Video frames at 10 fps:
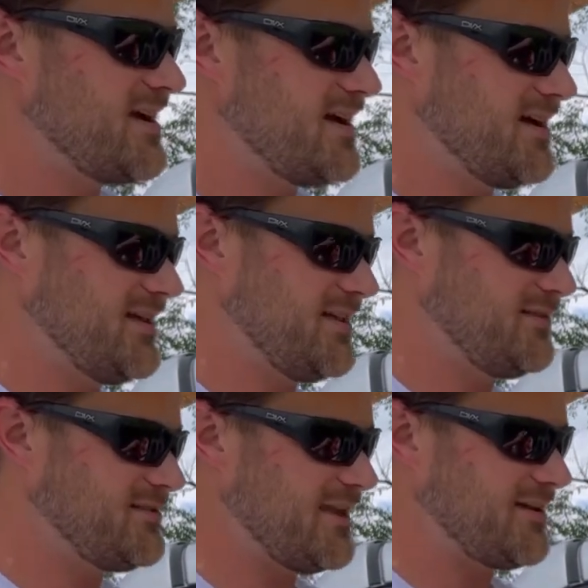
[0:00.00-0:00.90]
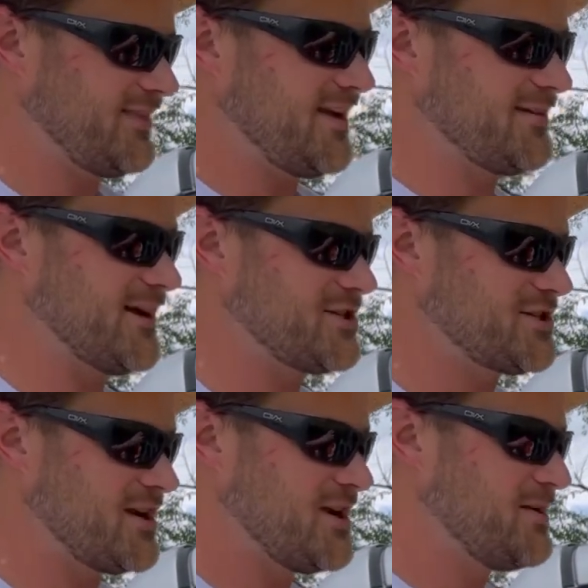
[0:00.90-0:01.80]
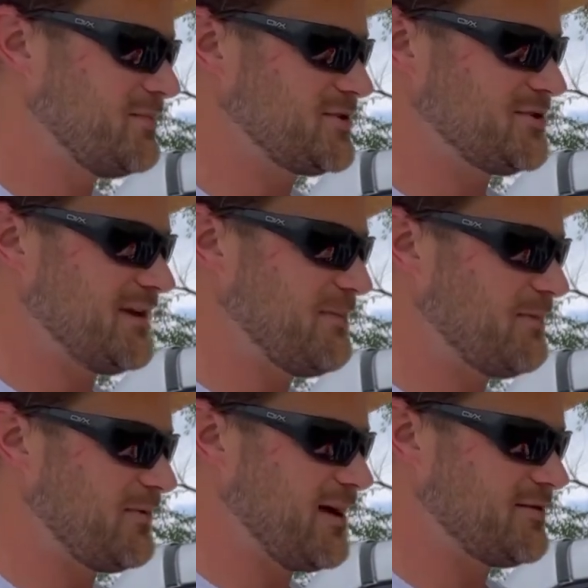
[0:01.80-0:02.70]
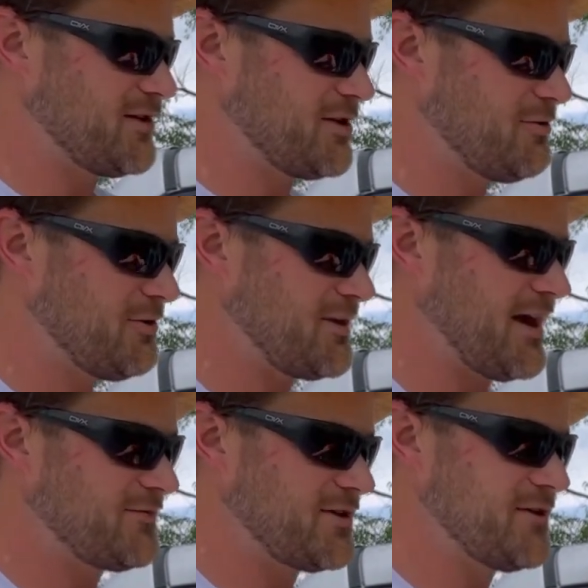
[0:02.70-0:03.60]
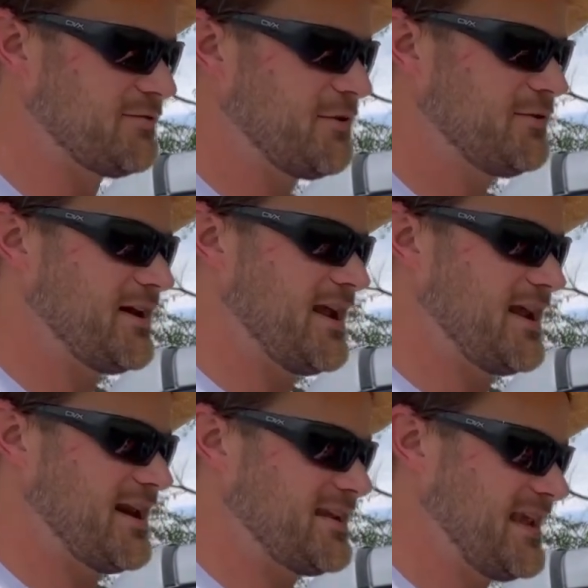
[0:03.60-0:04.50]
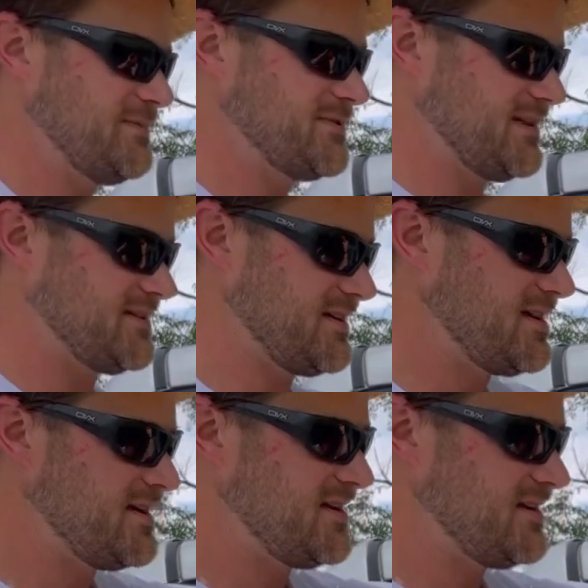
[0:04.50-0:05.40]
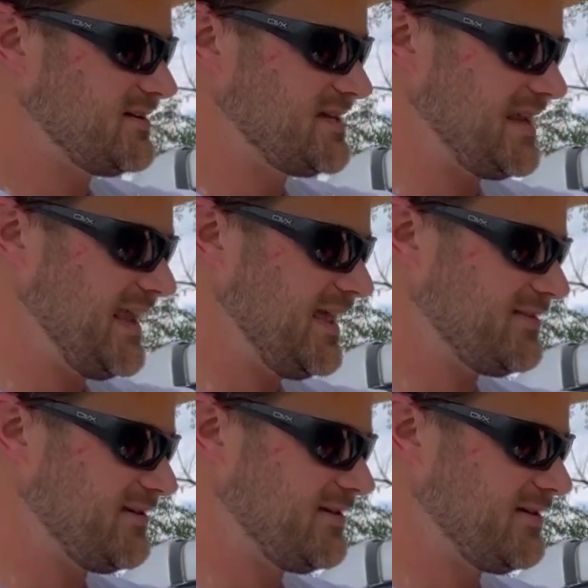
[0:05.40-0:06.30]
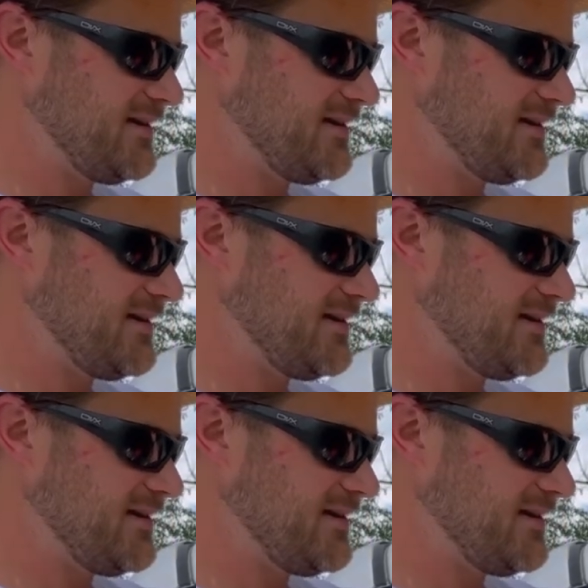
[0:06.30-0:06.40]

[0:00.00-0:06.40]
They look like licorice, but you wrap them around your cord after you've rolled it and it keeps it together.